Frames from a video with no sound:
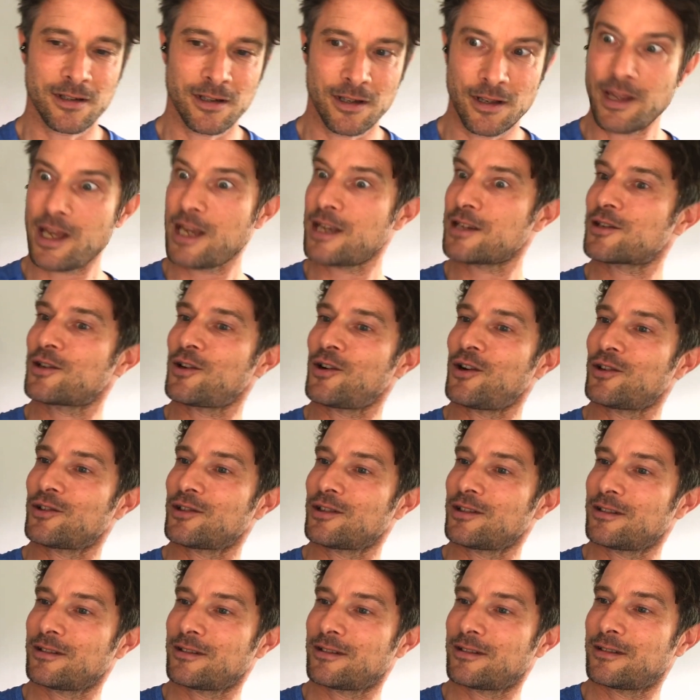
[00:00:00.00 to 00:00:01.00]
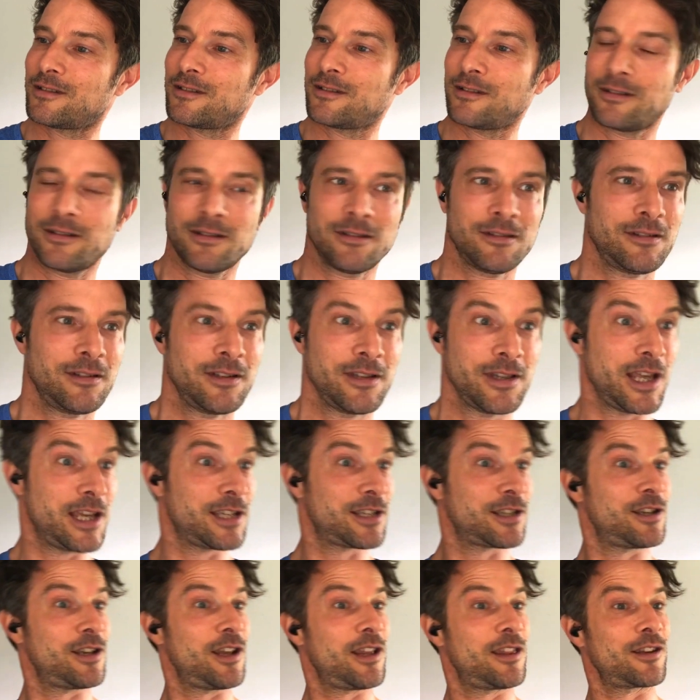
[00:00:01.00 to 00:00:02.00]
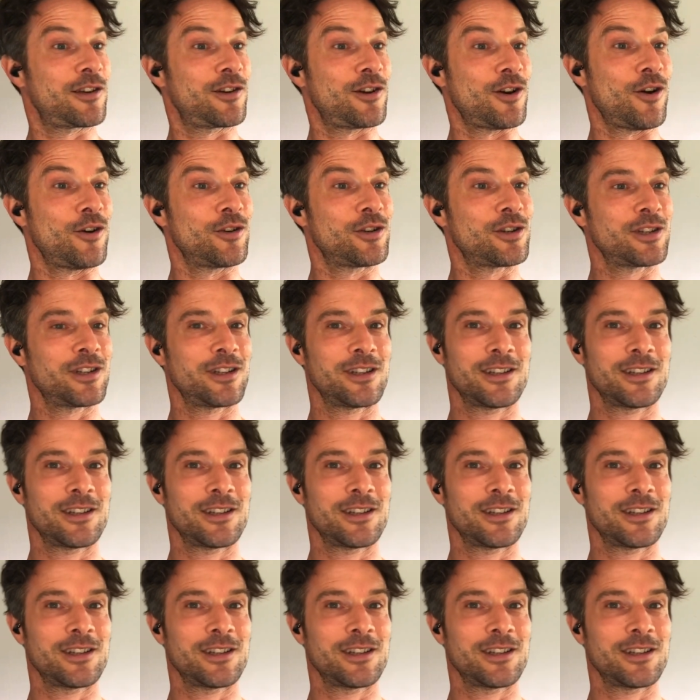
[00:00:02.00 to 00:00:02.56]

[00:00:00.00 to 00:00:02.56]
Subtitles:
and there's God, and there's another God.